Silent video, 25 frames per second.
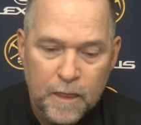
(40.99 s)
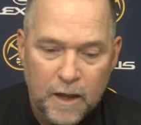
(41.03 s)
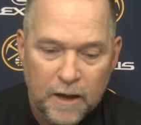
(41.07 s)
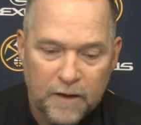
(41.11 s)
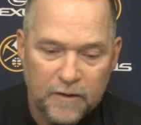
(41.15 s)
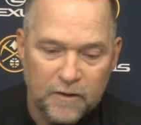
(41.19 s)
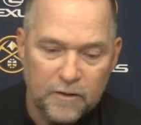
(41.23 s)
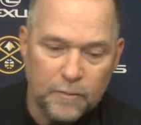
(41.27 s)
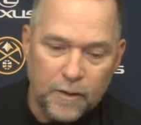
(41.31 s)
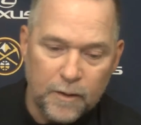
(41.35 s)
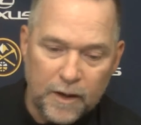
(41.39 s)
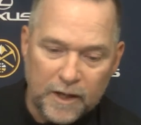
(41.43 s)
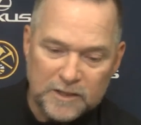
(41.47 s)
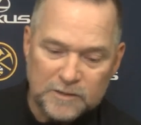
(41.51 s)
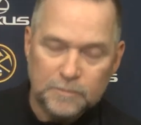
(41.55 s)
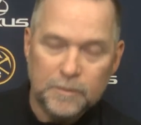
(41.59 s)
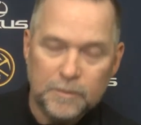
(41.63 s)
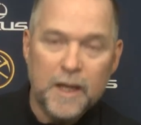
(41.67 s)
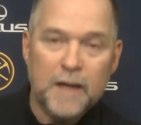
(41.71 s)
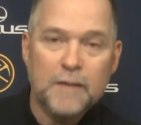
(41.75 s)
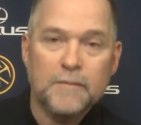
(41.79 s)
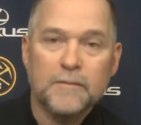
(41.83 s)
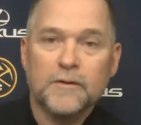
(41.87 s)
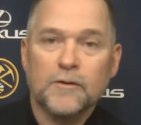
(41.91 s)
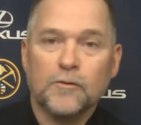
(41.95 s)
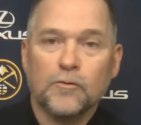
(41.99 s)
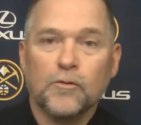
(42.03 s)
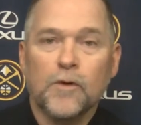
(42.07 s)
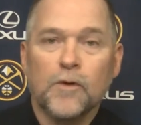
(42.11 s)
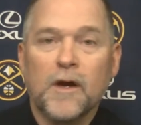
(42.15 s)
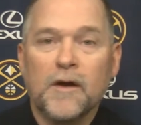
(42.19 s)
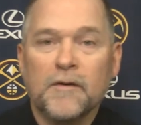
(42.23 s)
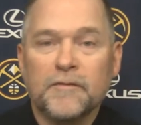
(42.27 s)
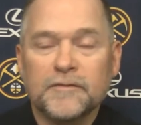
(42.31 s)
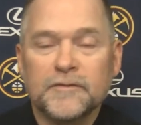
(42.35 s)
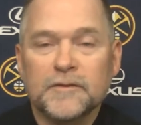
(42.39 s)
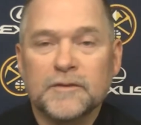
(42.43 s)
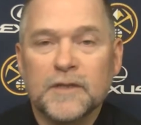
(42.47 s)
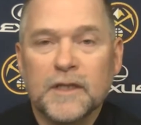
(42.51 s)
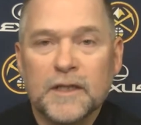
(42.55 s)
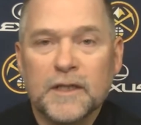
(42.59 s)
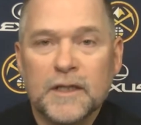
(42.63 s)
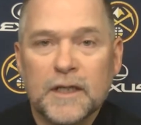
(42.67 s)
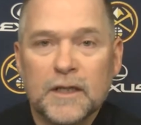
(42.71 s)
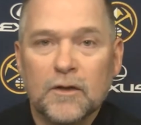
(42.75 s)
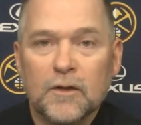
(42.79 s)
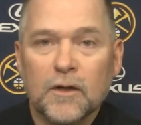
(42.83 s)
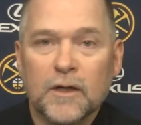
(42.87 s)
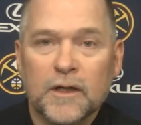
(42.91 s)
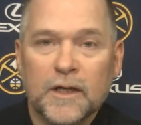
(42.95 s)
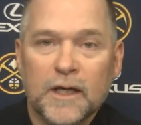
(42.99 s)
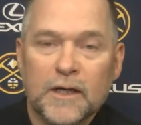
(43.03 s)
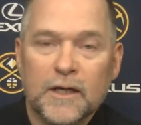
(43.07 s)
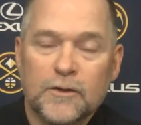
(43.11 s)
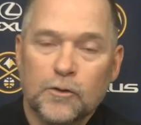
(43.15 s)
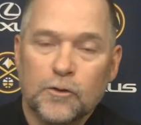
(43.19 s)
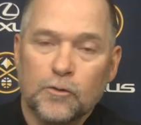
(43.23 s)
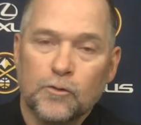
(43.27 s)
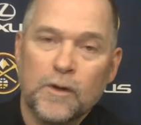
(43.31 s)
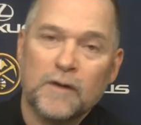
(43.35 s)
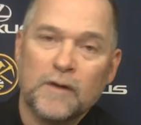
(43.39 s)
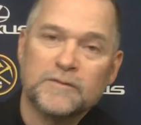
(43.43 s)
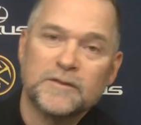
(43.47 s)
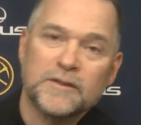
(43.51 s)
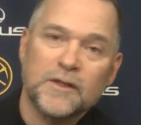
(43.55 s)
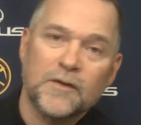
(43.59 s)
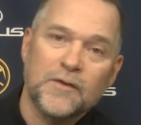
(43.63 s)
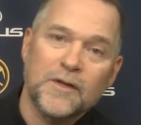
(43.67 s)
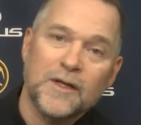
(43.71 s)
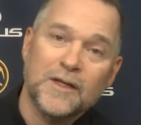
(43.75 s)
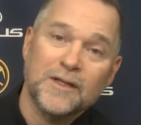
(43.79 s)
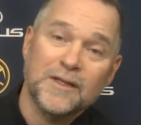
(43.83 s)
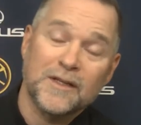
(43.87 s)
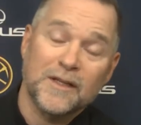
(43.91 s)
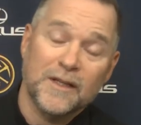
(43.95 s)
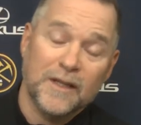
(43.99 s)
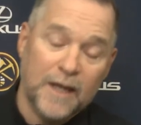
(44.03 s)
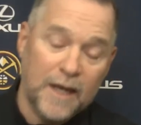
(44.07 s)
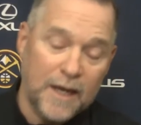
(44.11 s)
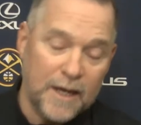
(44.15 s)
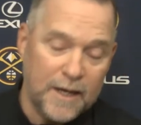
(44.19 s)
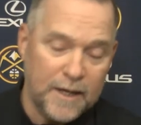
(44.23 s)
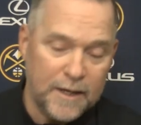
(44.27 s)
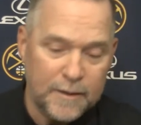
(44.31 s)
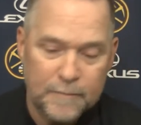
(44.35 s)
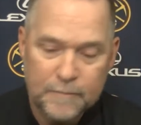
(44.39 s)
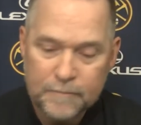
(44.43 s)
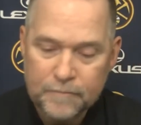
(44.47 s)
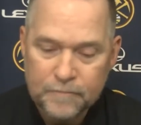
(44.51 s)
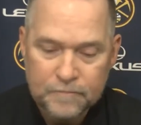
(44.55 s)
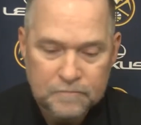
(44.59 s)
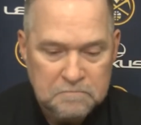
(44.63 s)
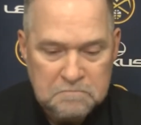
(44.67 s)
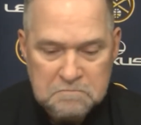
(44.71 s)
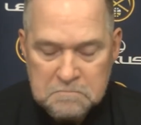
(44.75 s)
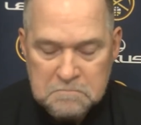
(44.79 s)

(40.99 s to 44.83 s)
everybody's blaming the refs and looking at the refs at the end of the game.